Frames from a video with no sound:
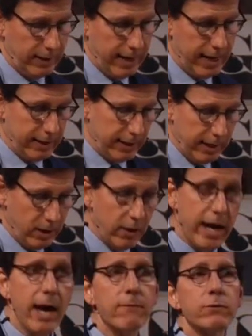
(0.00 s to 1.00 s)
And
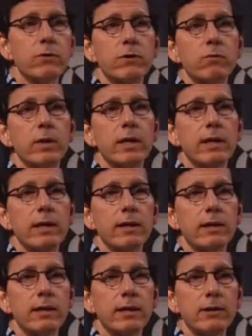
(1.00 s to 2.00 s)
there after the reading,
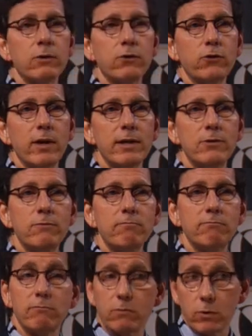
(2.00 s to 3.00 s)
Khalil said,
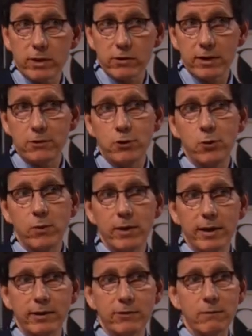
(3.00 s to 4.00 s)
well, he said two things.